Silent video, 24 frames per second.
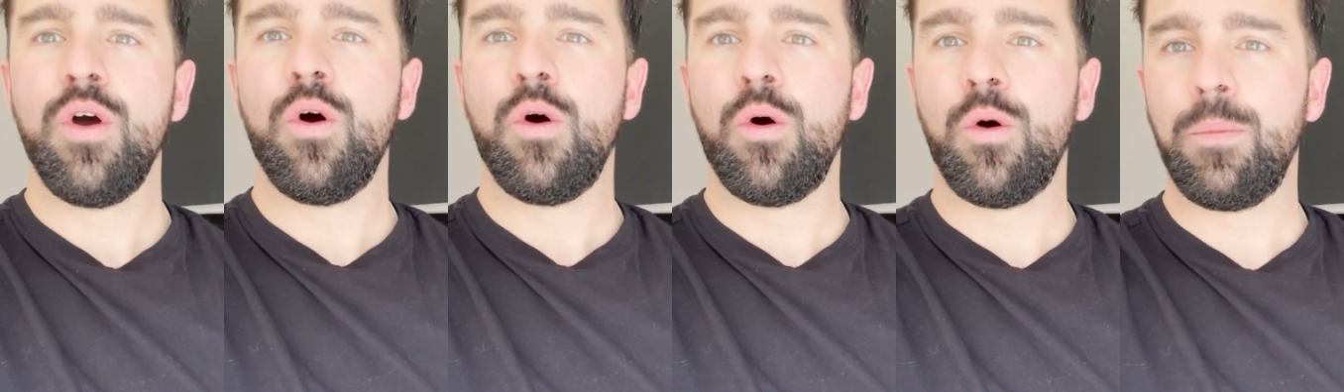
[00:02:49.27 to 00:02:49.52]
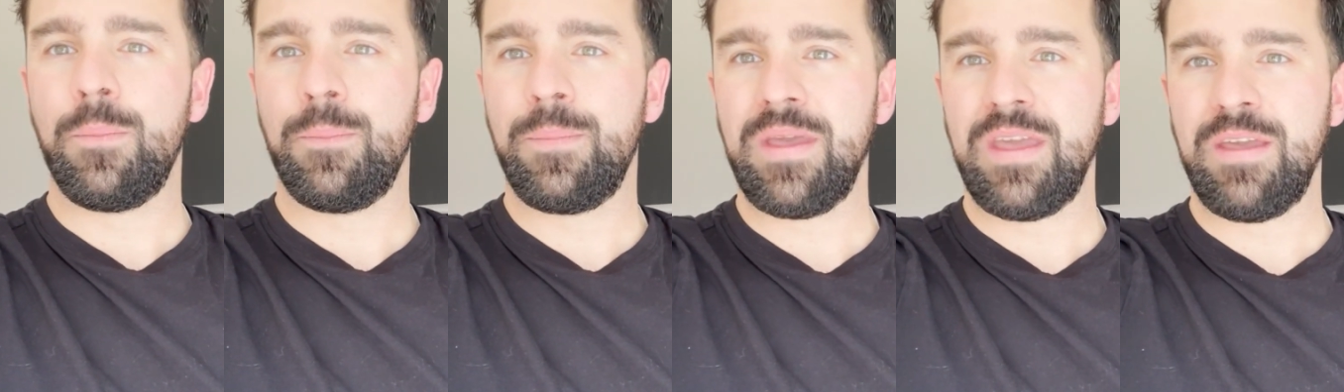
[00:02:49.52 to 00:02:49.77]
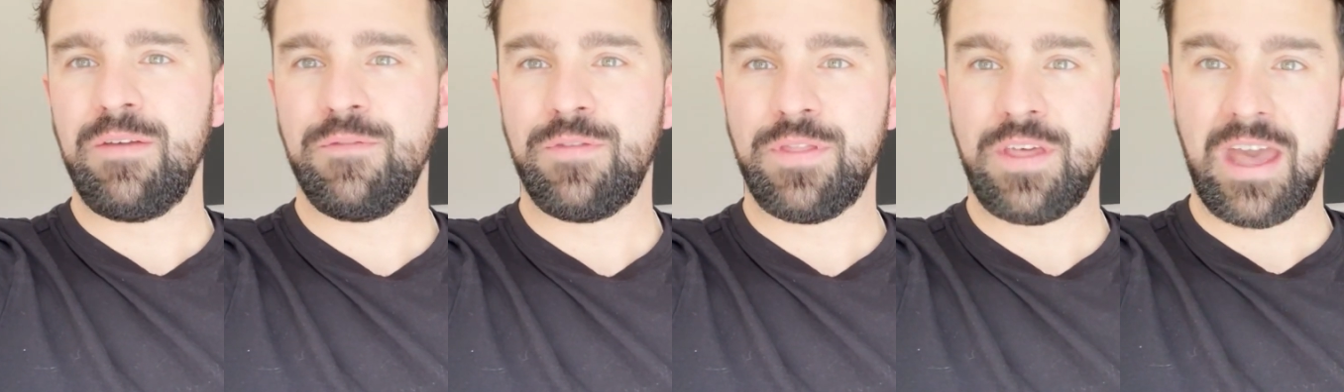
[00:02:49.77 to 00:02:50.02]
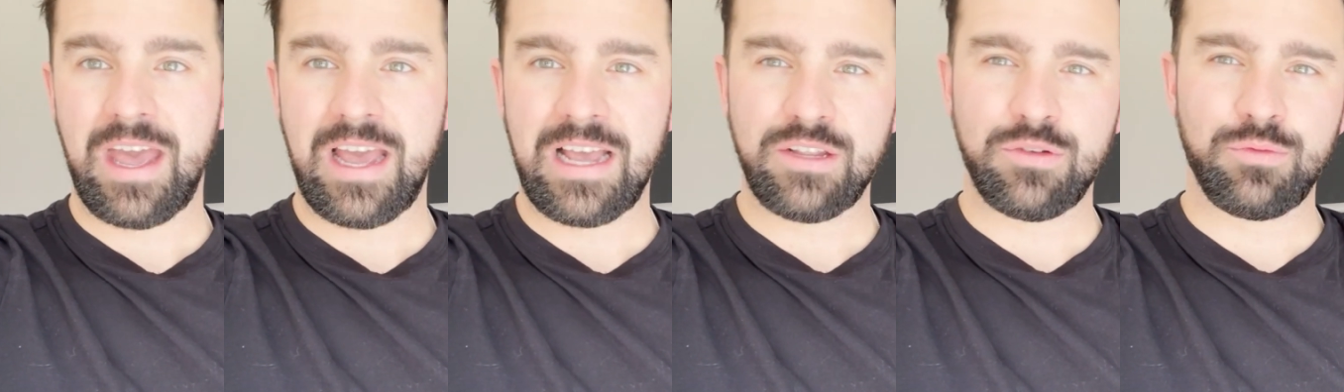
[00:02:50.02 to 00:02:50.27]
or beef
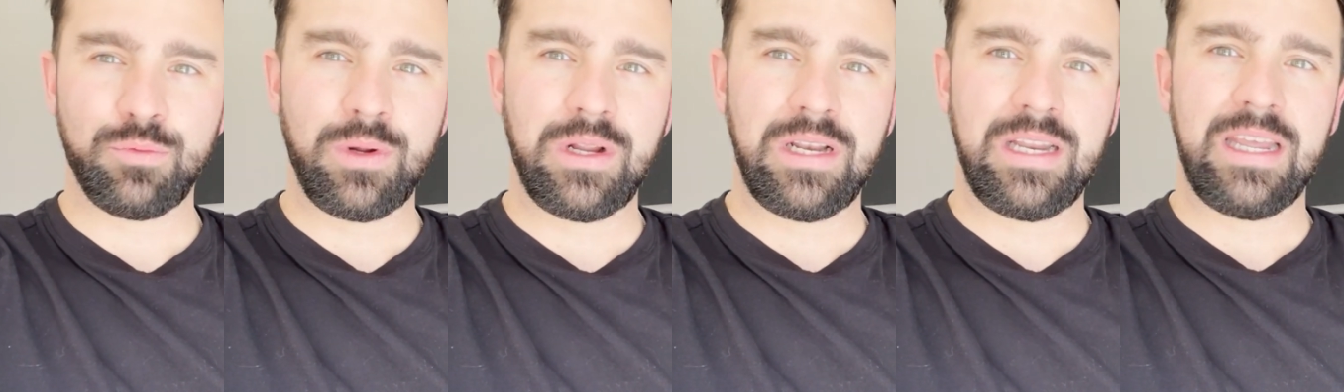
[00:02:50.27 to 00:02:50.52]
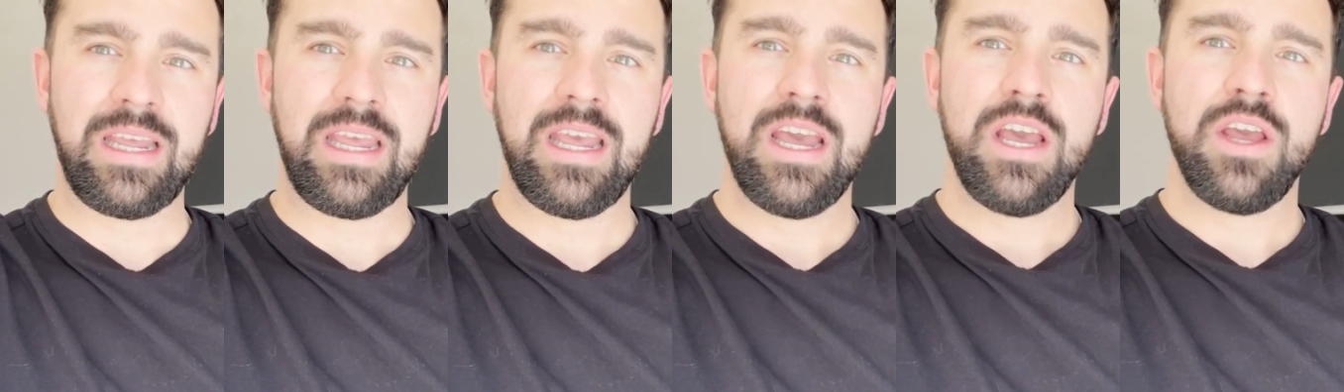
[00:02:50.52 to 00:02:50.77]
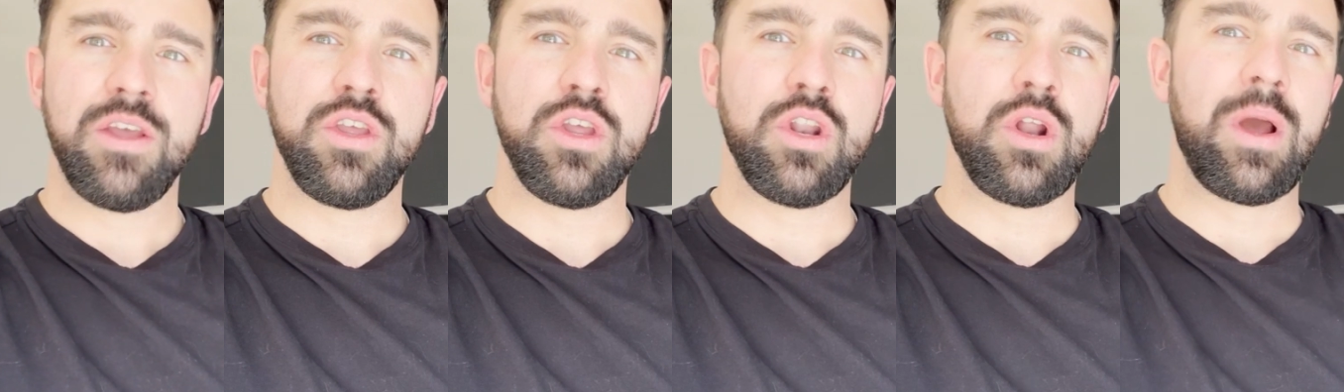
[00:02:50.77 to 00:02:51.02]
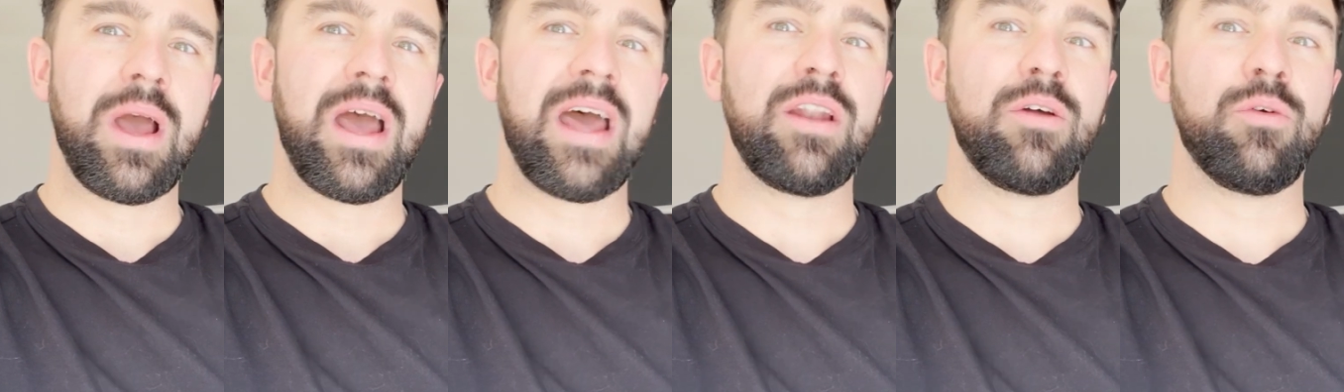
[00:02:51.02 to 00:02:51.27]
that has really, you
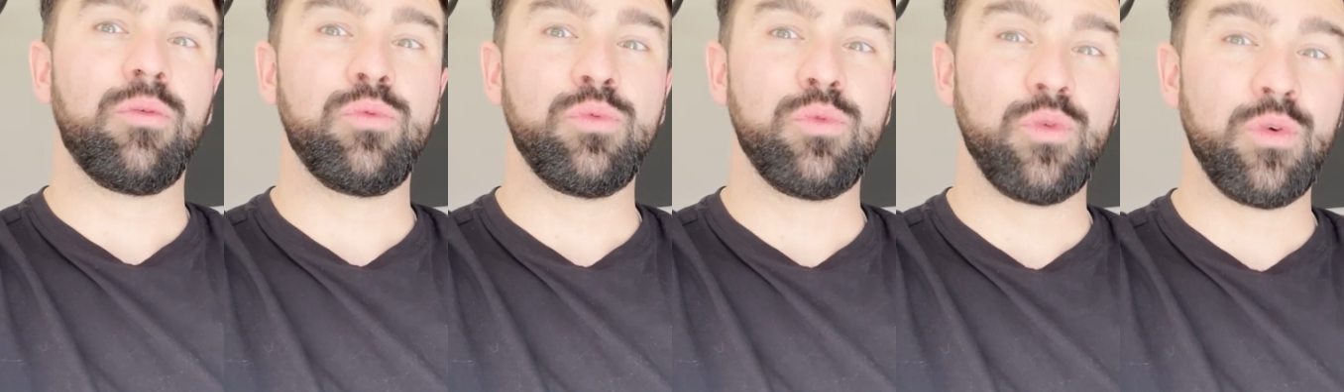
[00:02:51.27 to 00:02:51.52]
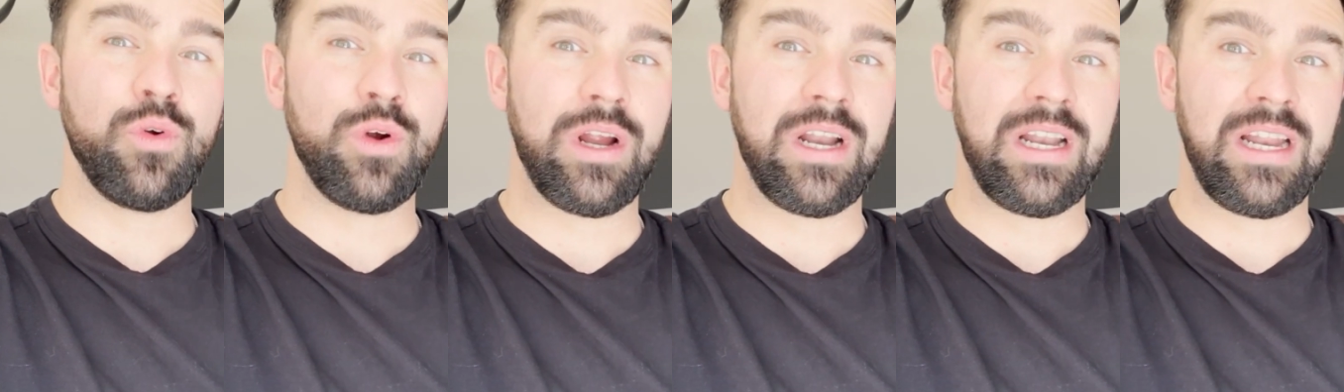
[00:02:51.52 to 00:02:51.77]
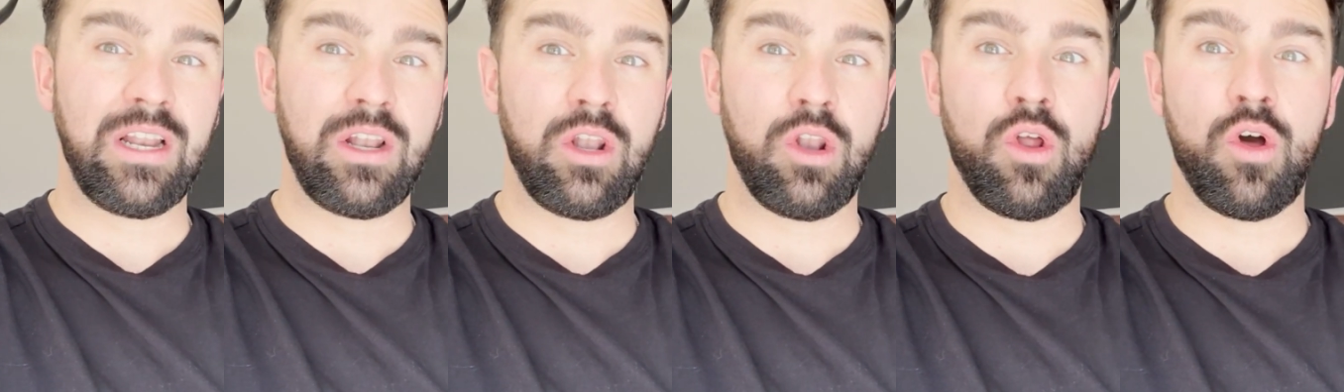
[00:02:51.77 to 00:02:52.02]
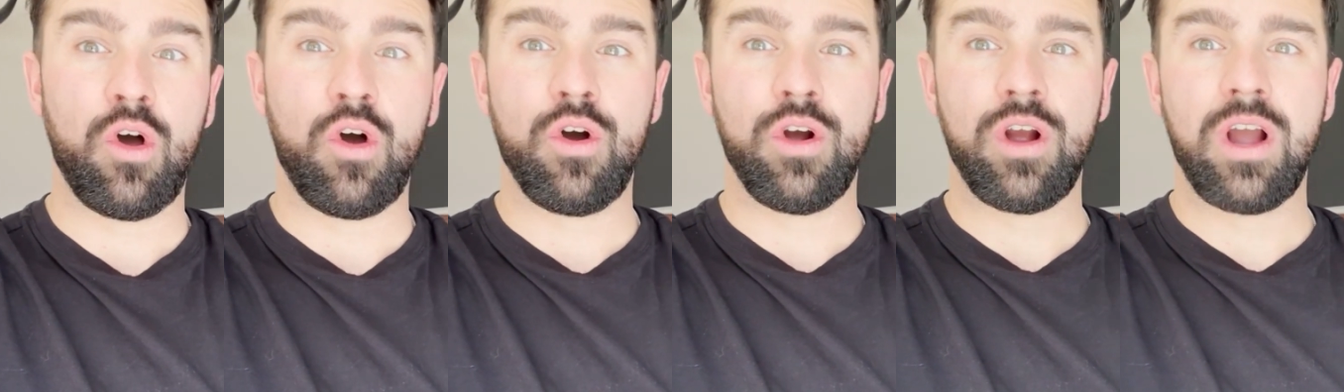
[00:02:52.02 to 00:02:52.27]
know, had a really
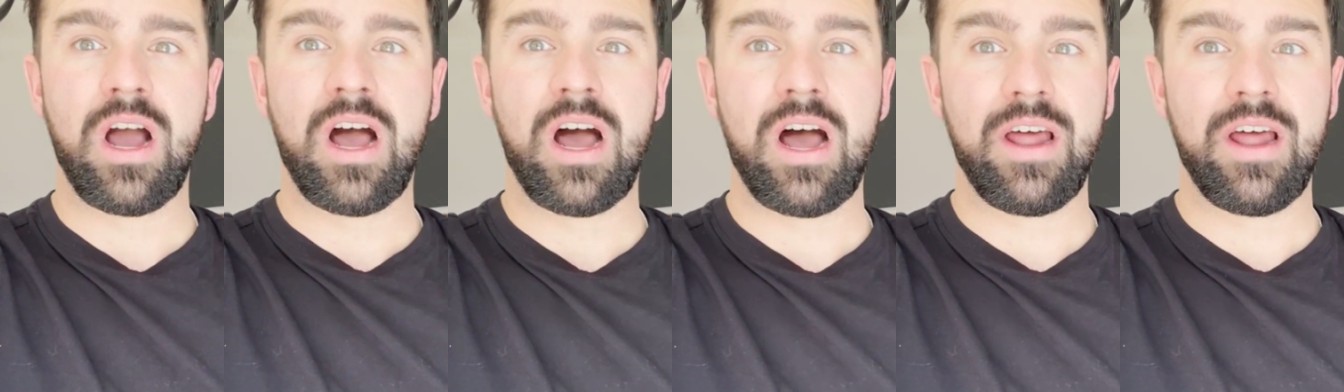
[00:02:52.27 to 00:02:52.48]
long,